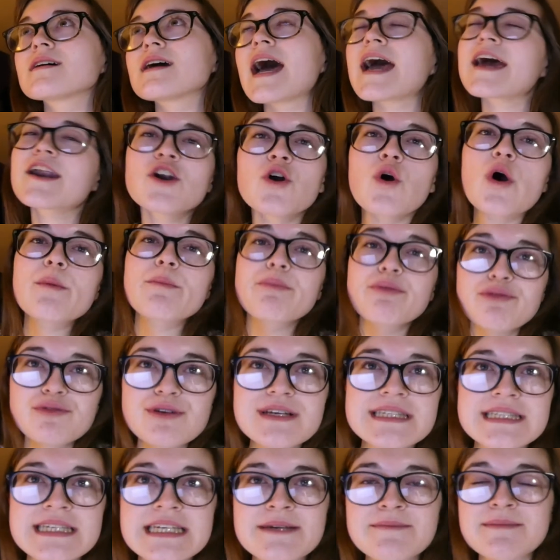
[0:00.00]
I don't know what
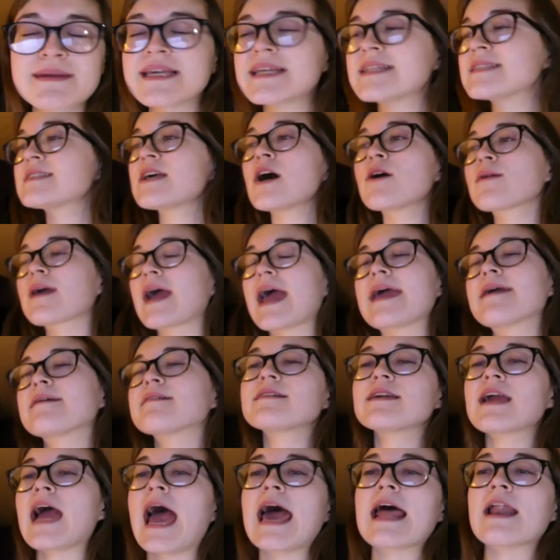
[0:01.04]
prissy means. Okay,
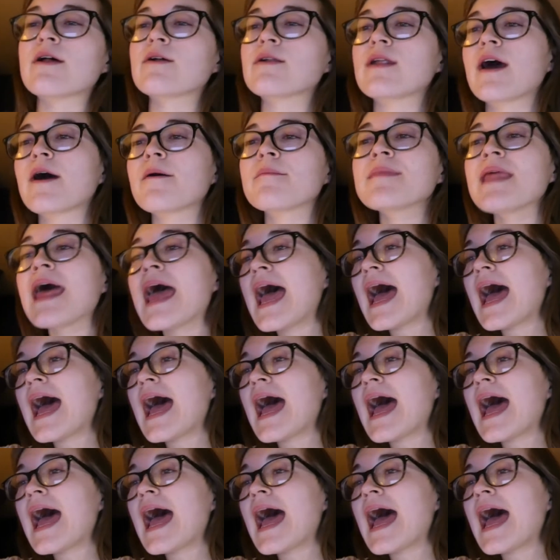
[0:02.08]
I don't know.